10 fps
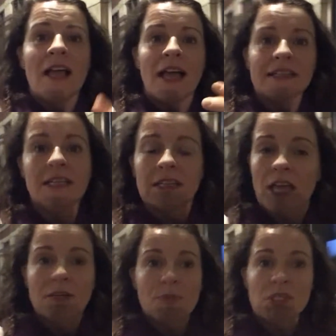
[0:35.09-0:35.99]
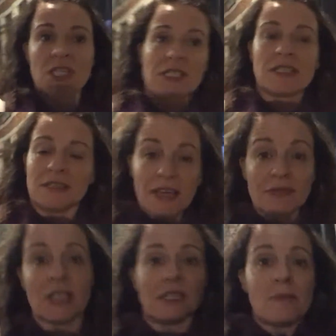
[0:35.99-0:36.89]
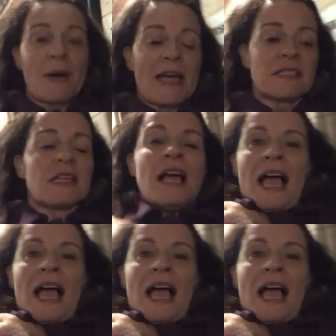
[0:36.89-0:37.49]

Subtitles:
and then the kind of projects that they've done in the past,